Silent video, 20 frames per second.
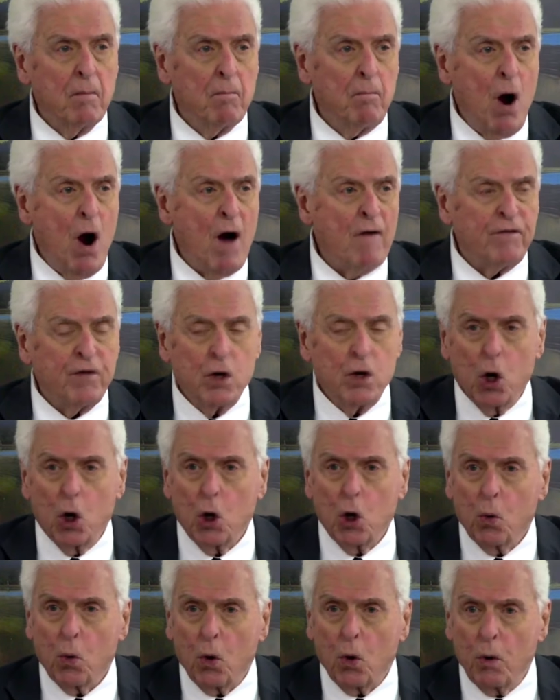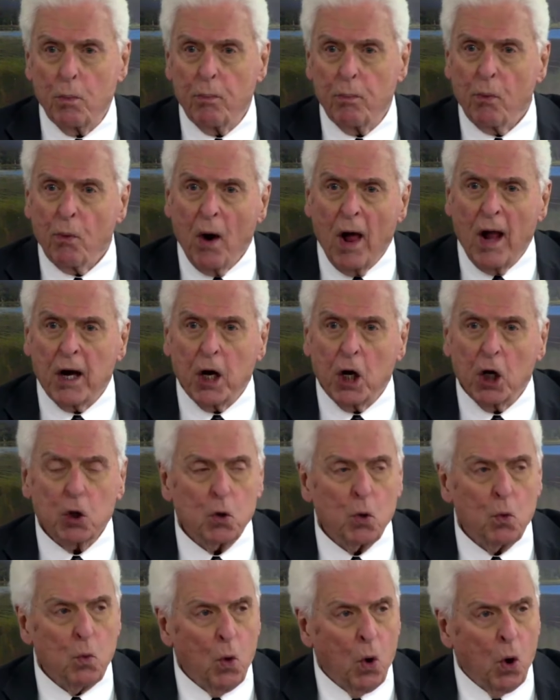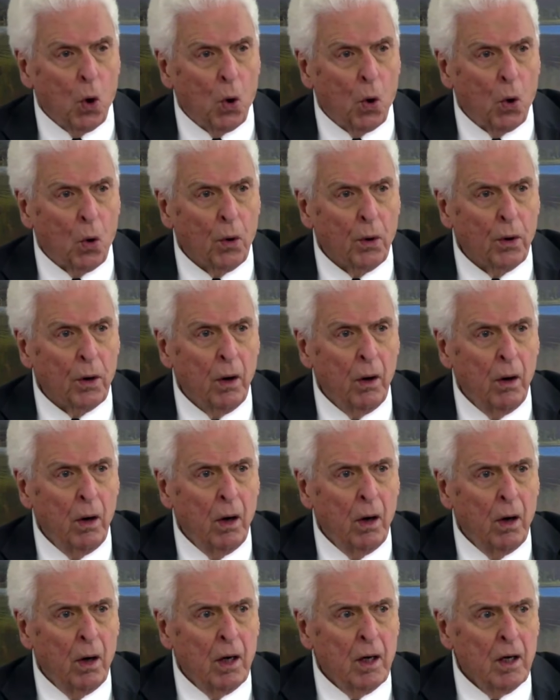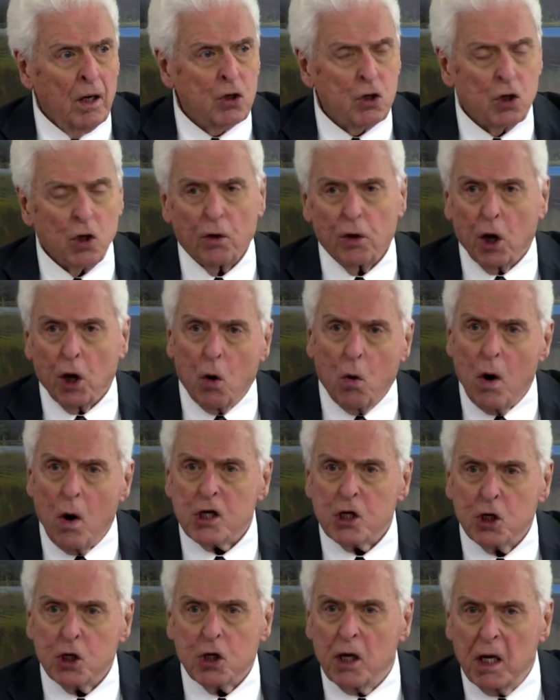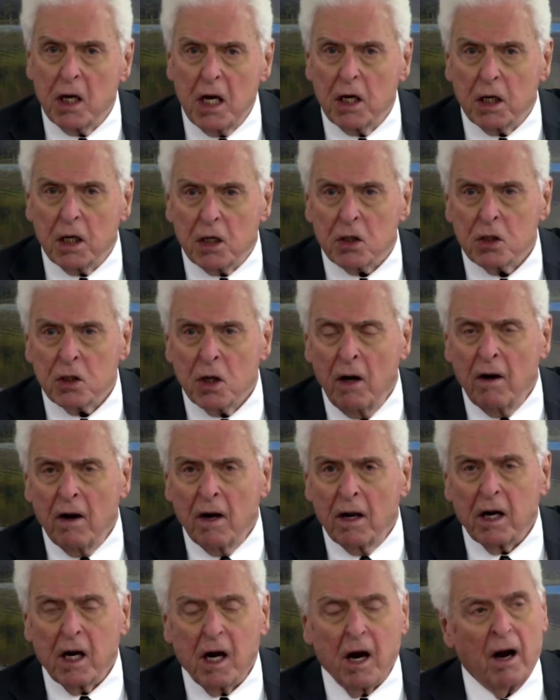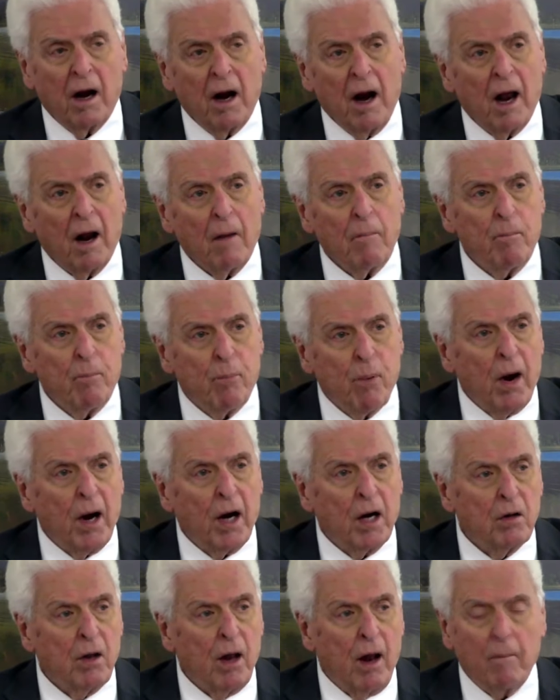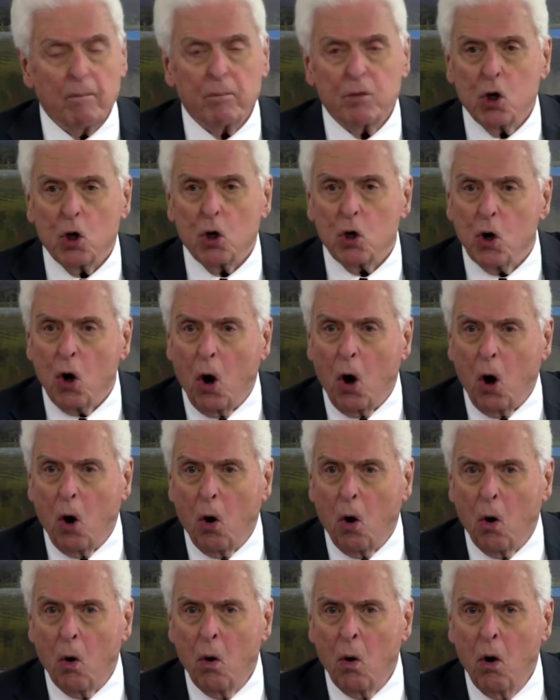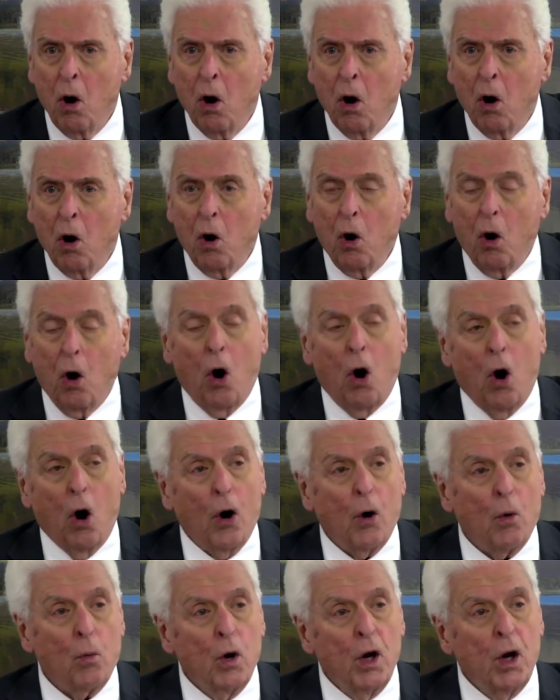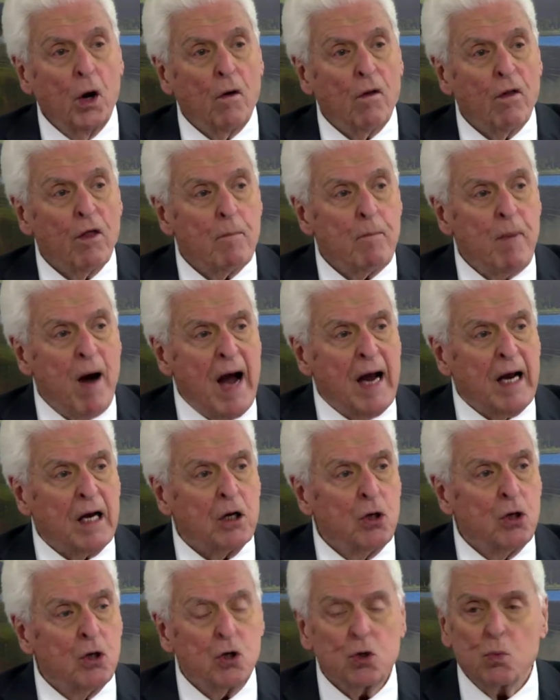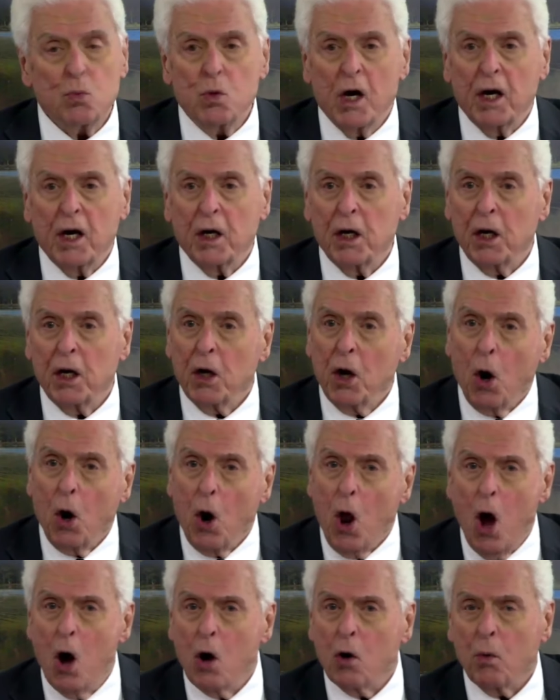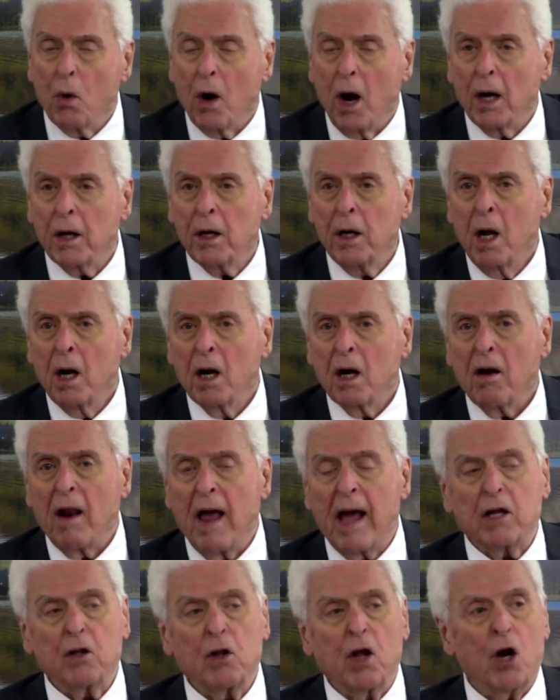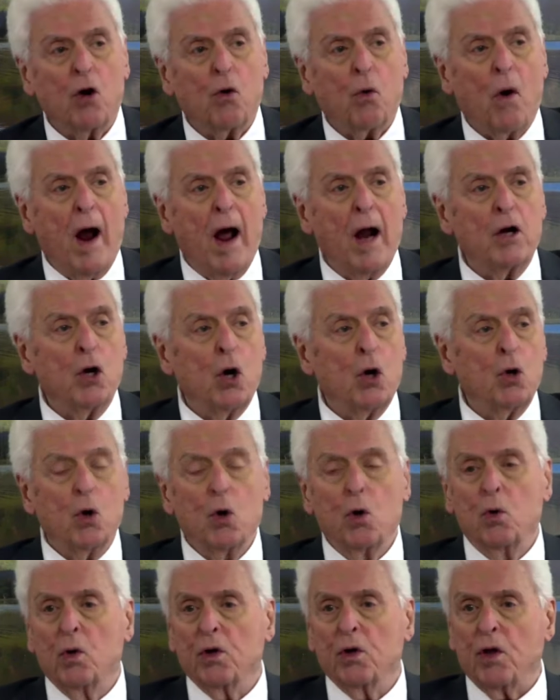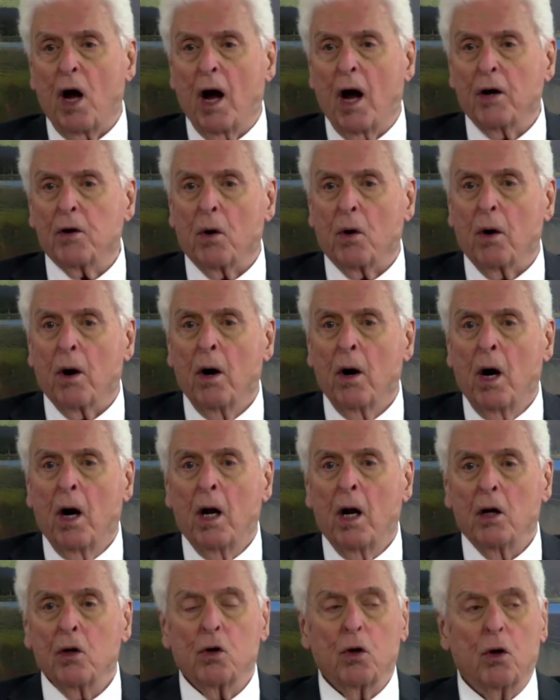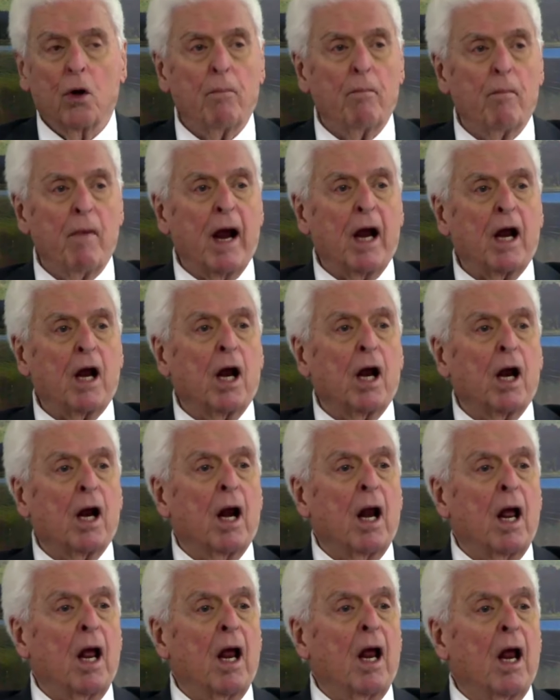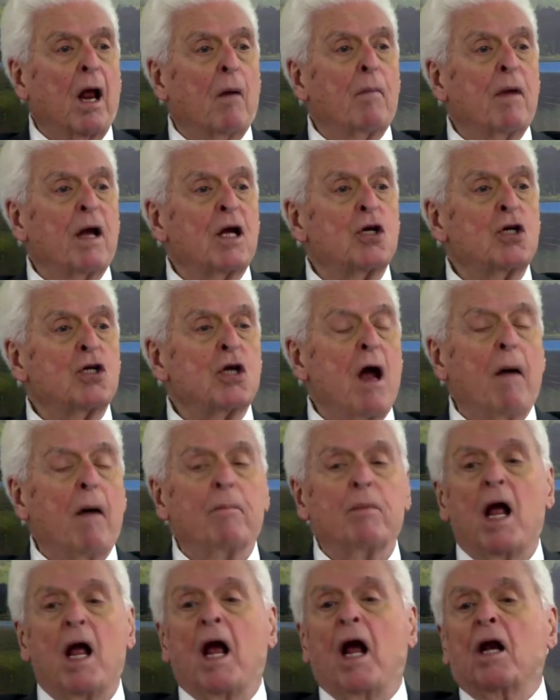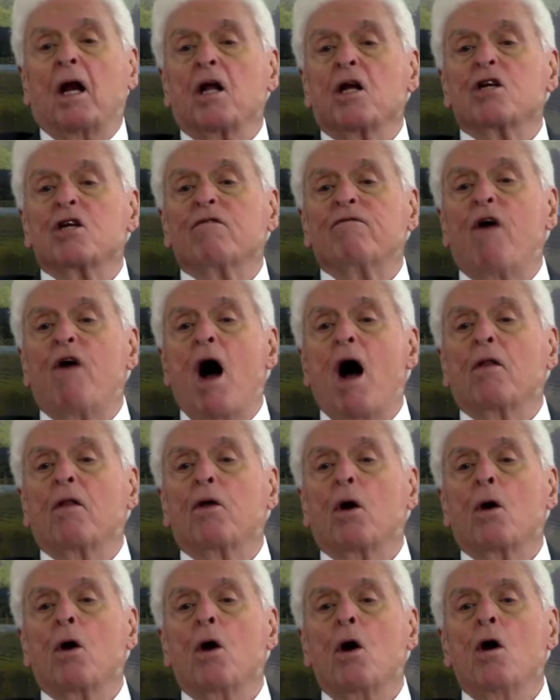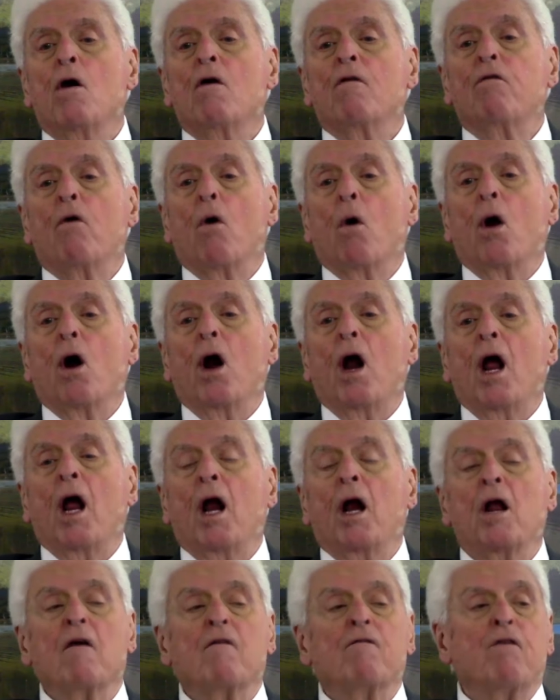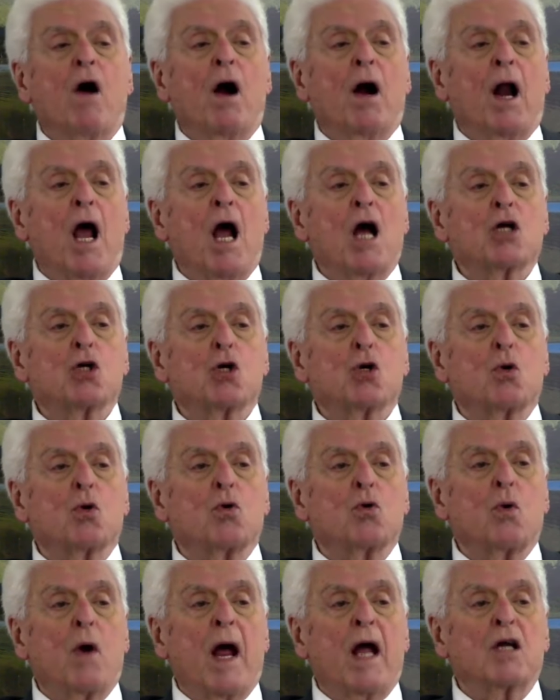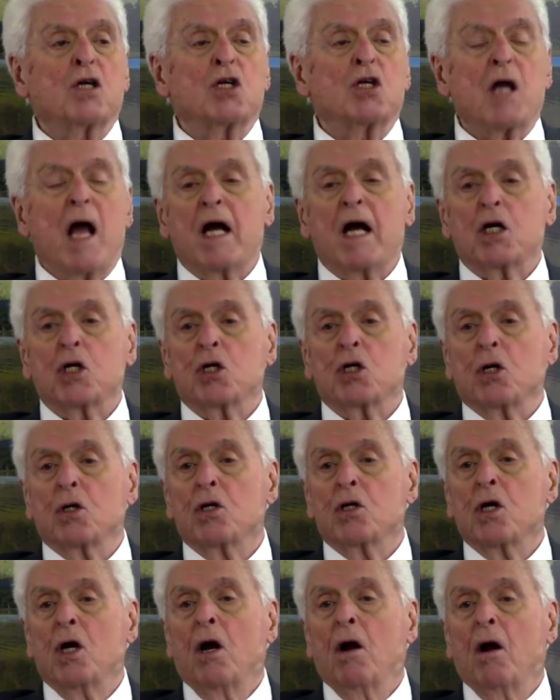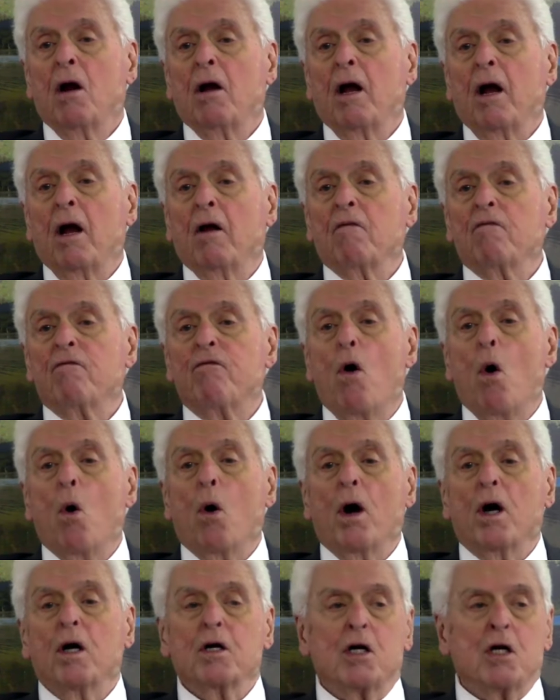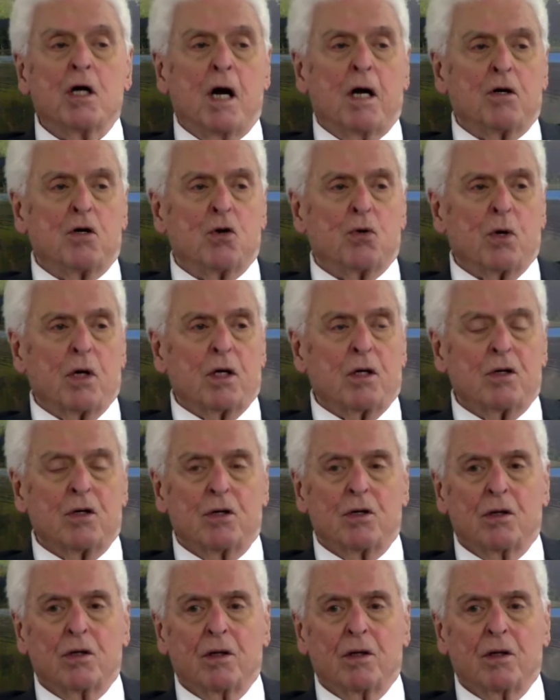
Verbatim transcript: mafia group running the world. So the question is, can they bring them to toe, or will the Bidens win in the long run like they tried to do with Hunter, to making him exempt and his father for any financial transactions in foreign countries?